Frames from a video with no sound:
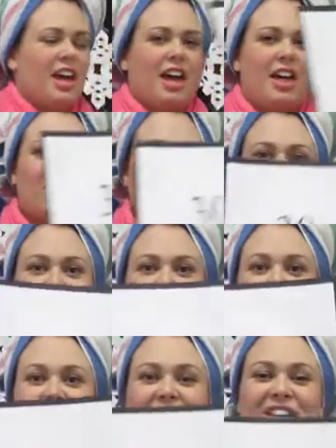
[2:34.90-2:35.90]
And
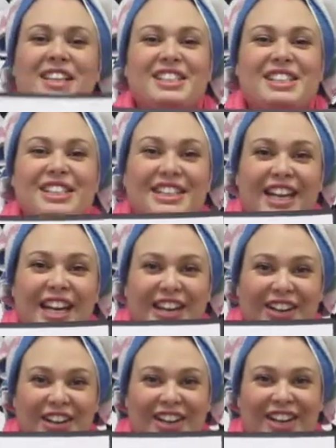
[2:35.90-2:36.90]
30 minutes
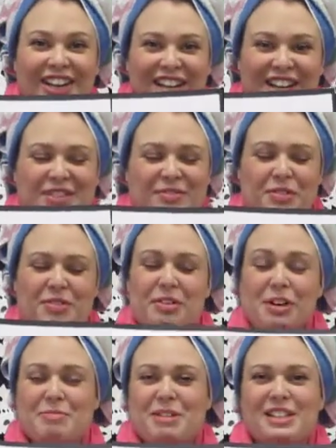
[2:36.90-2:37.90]
later,
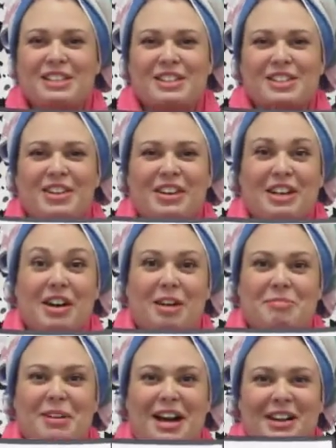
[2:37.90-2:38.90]
30 minutes has already
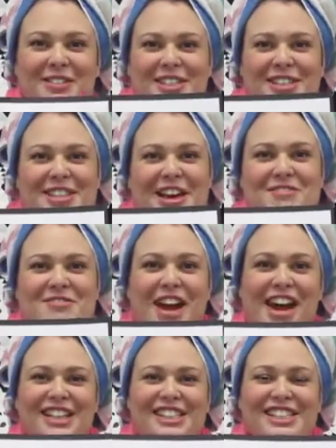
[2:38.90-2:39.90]
gone by, wasn't that
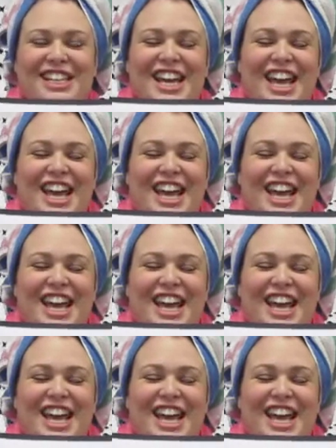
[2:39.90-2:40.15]
fast,